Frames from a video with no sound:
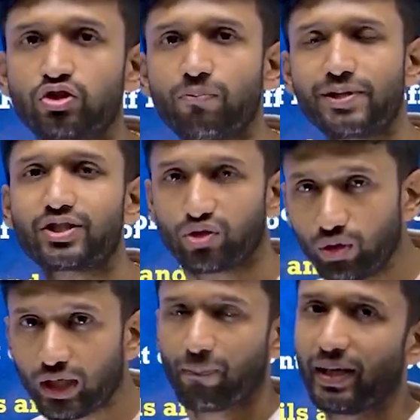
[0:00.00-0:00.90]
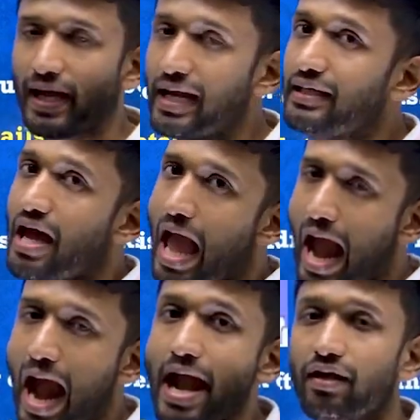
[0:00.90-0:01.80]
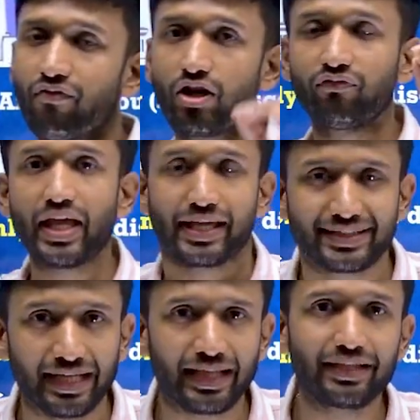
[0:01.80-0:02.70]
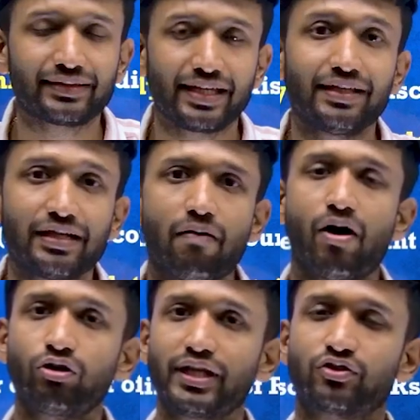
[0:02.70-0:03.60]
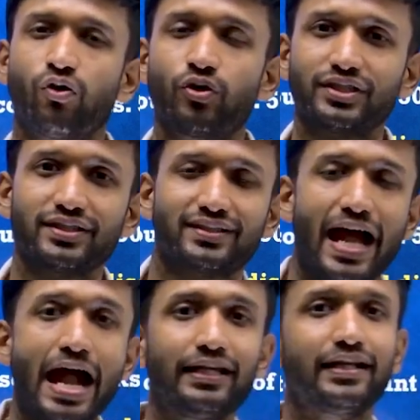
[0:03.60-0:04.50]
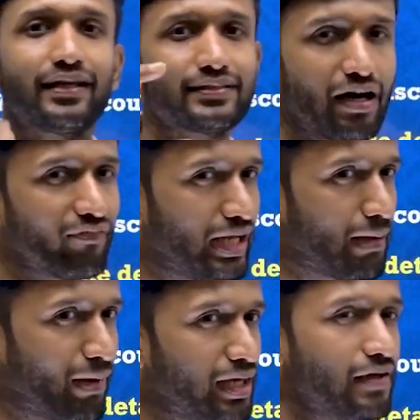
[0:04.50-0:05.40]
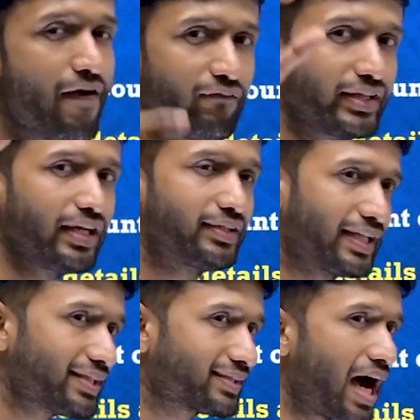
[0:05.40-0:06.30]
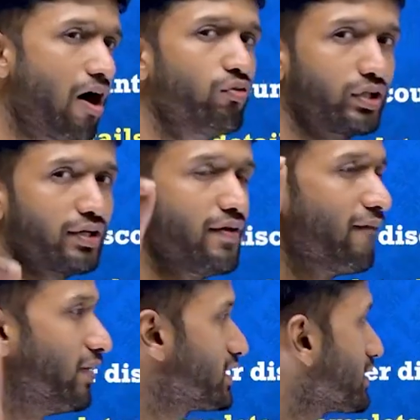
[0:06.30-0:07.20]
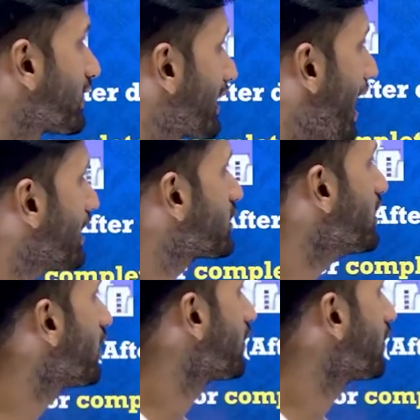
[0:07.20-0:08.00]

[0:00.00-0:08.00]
₹2999, and one of the exciting thing about this course is that it is available with a discount, which is a catch here.